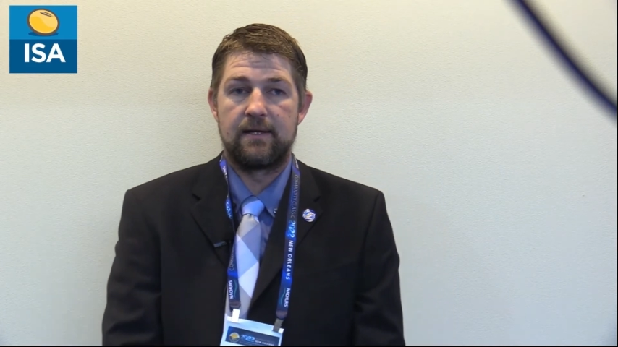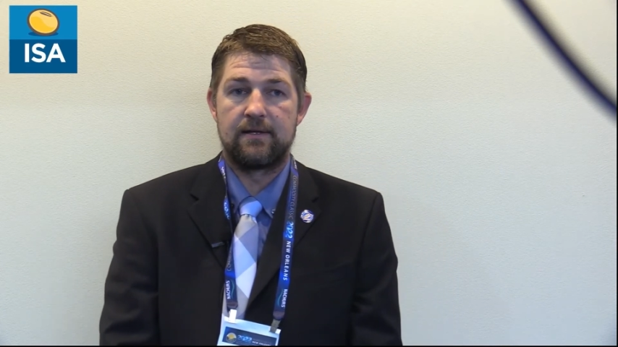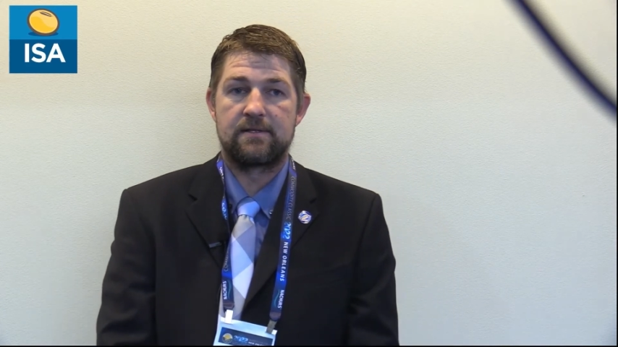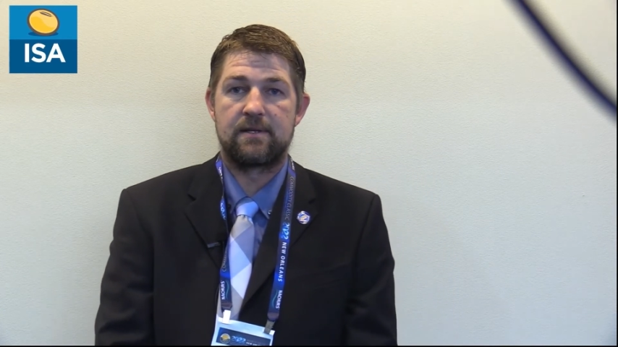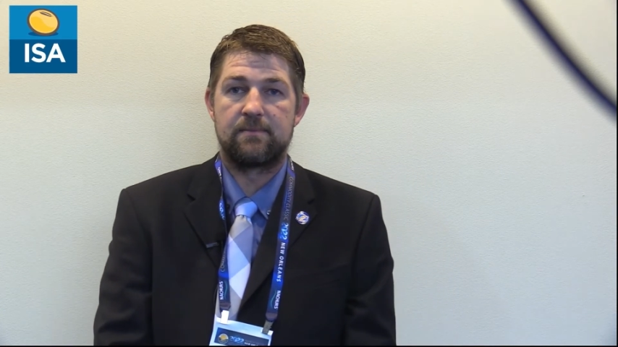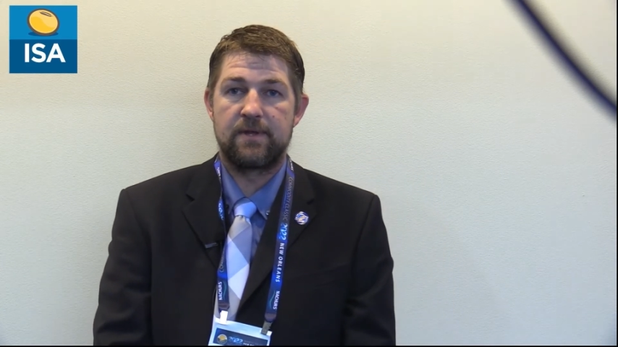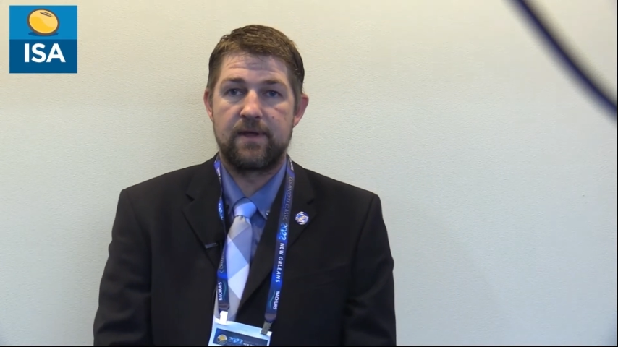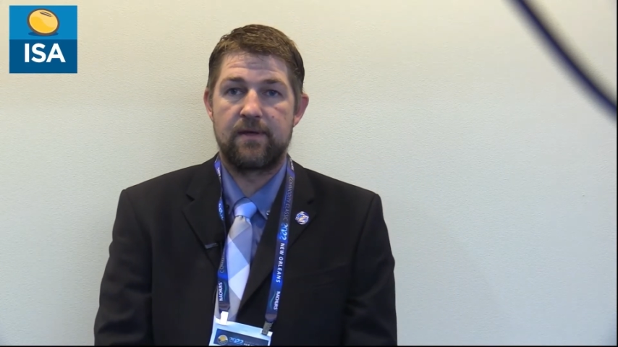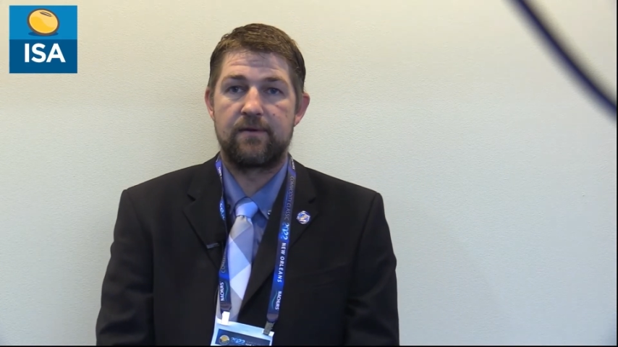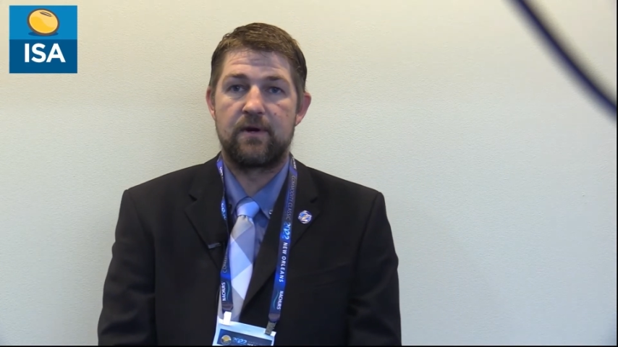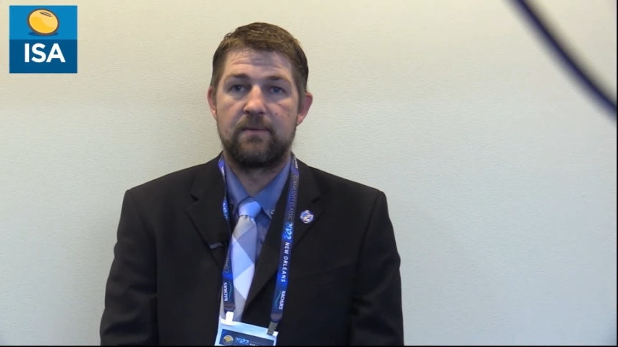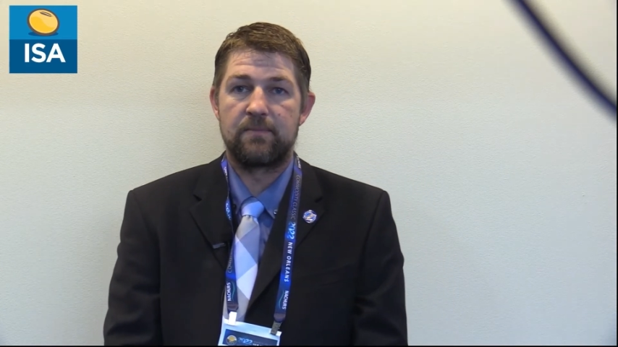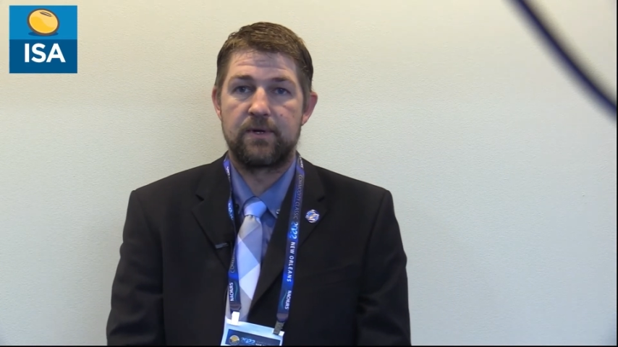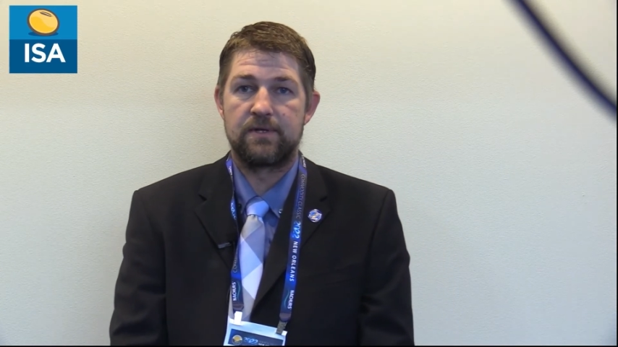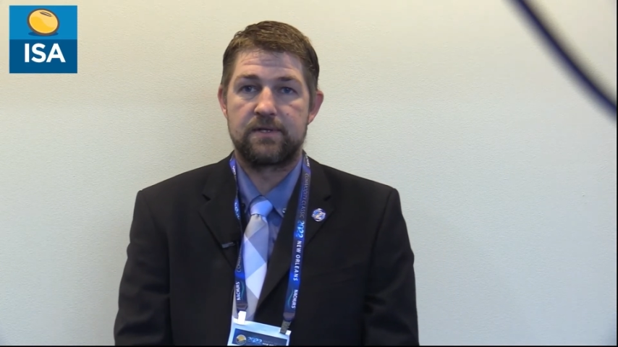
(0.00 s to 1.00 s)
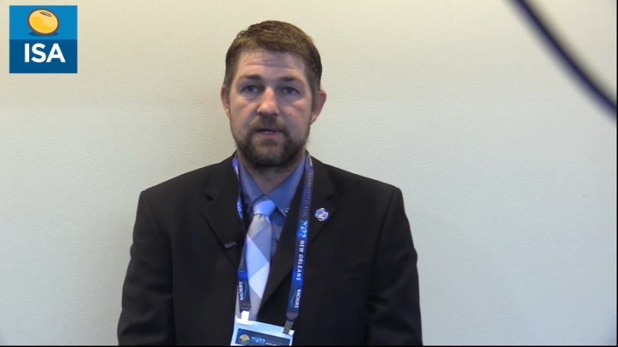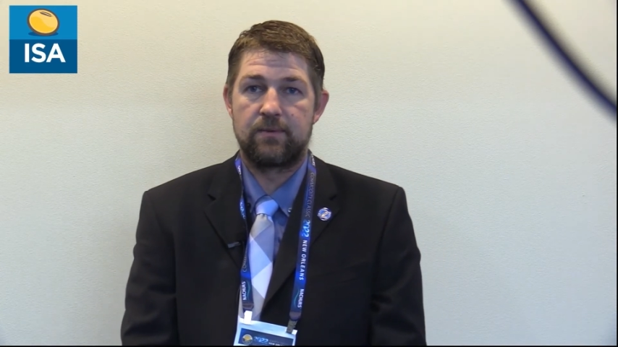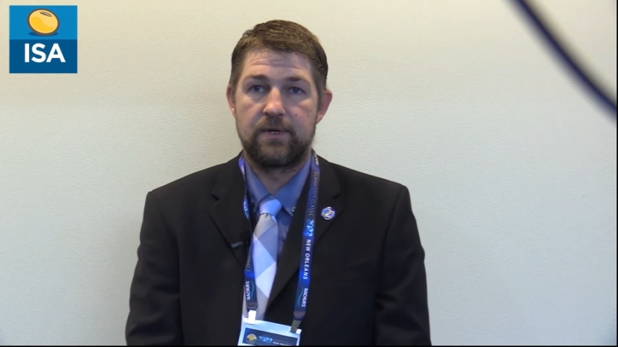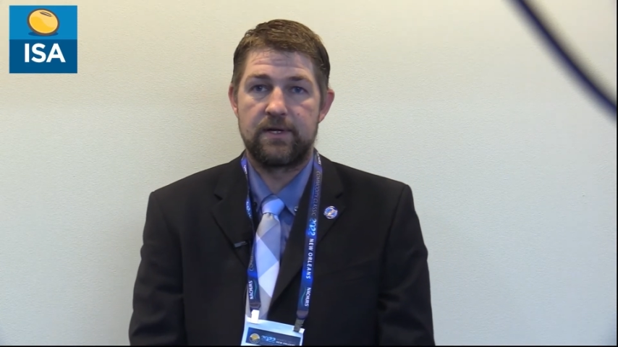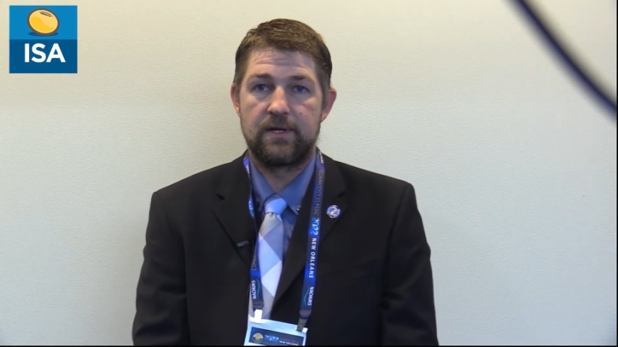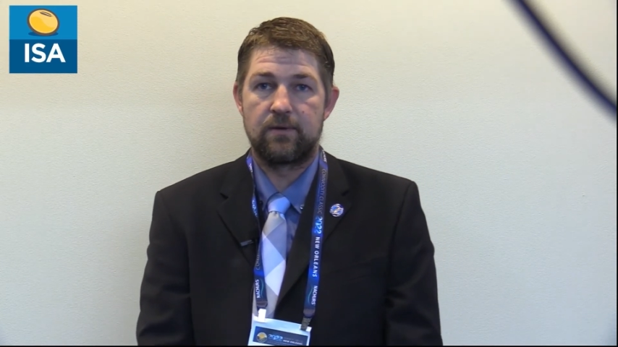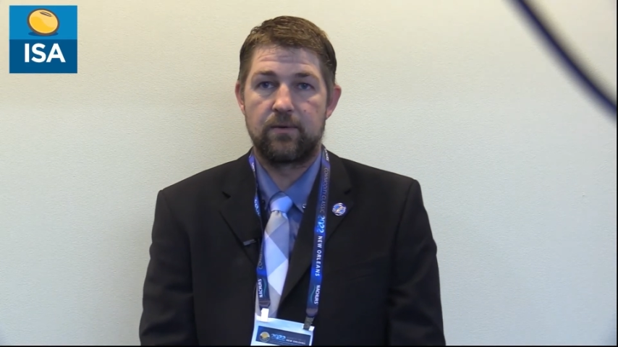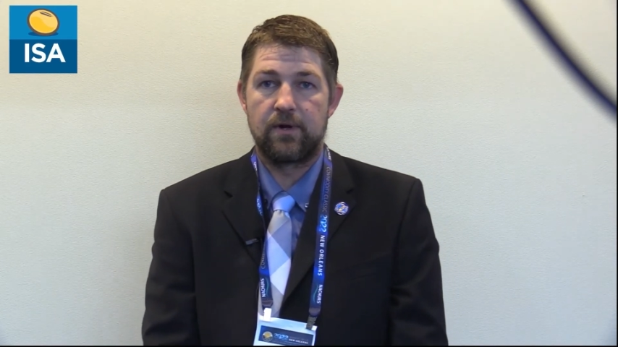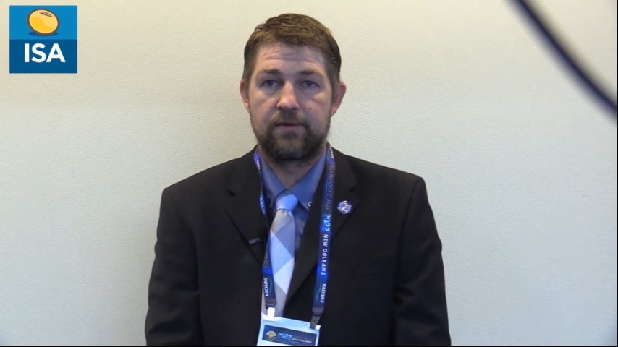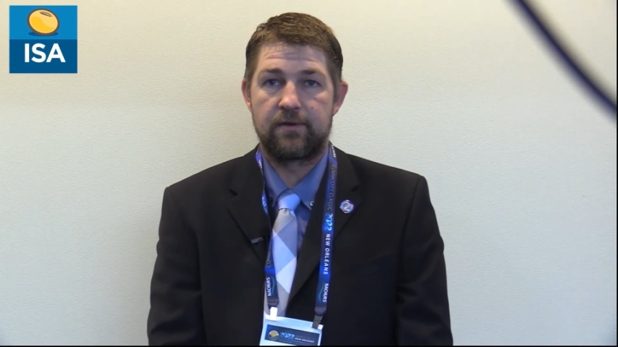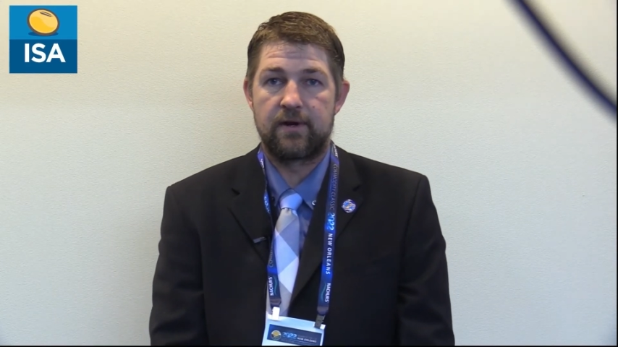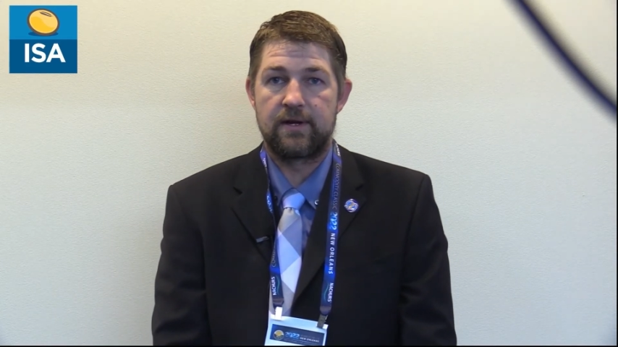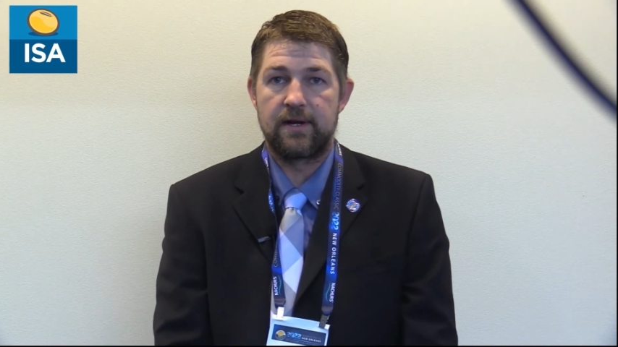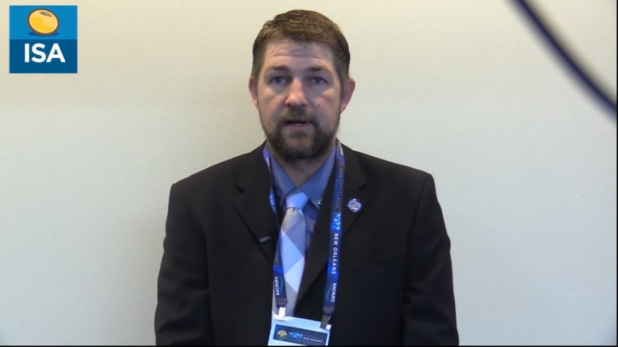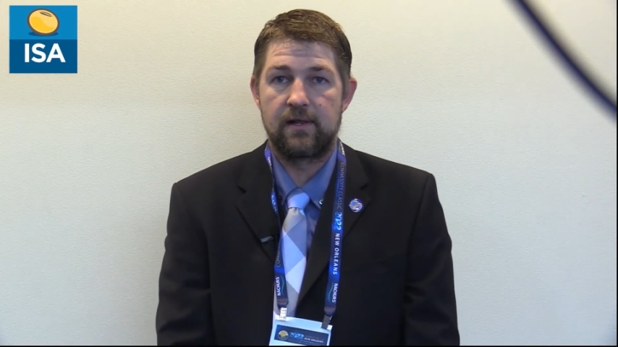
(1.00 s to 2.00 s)
and some of the other inputs that we deal with
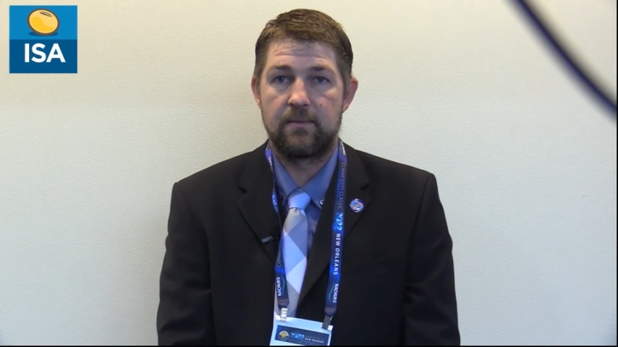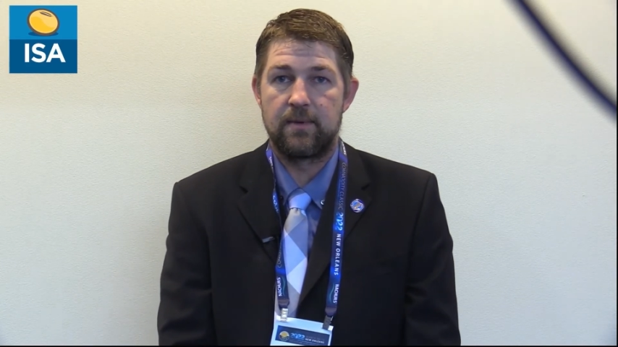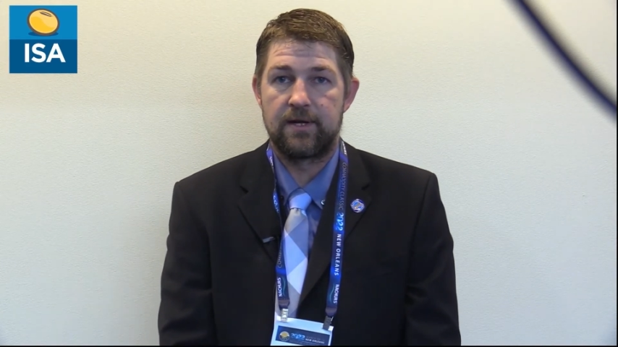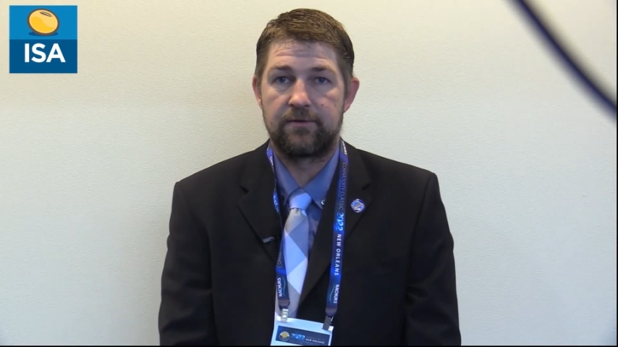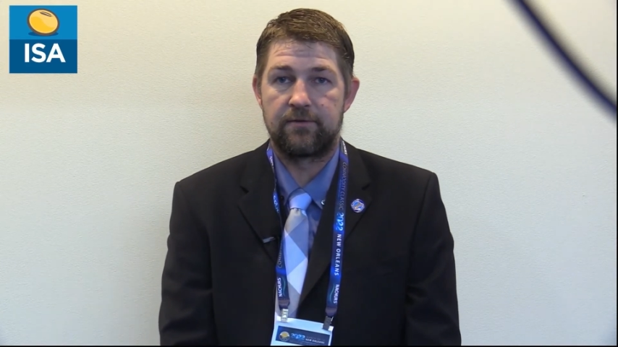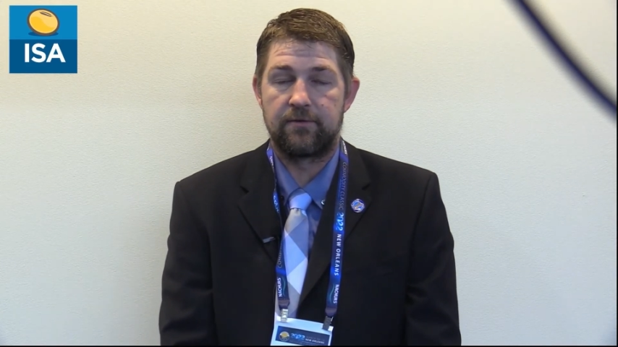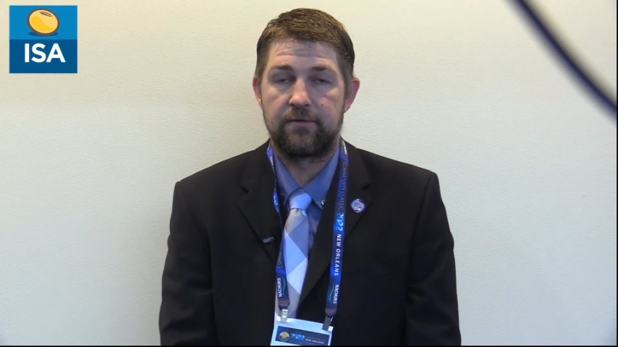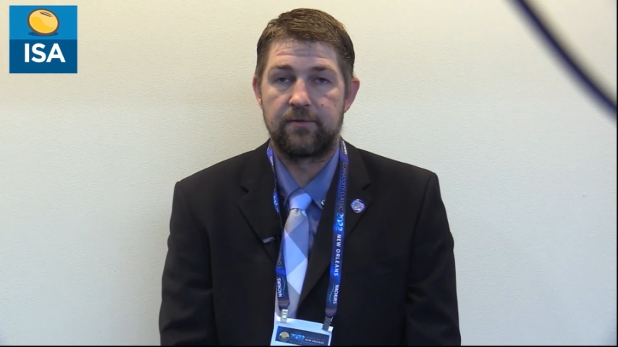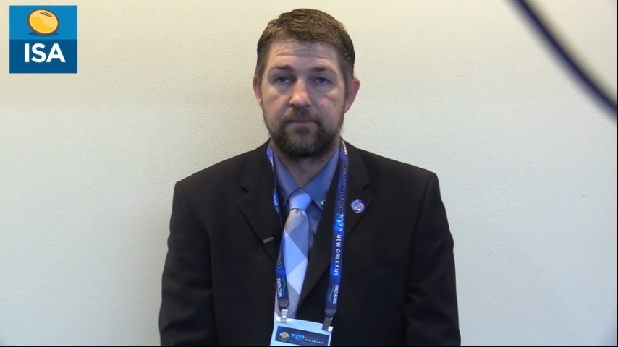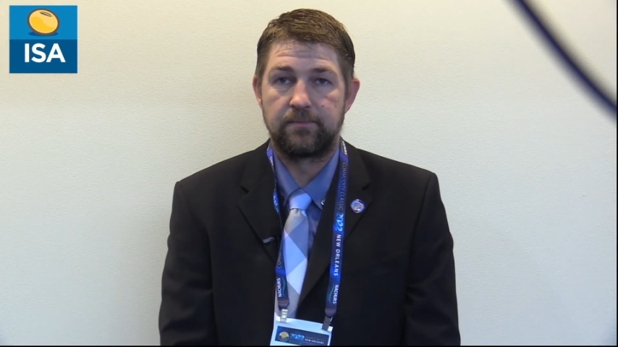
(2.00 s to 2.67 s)
on a daily basis.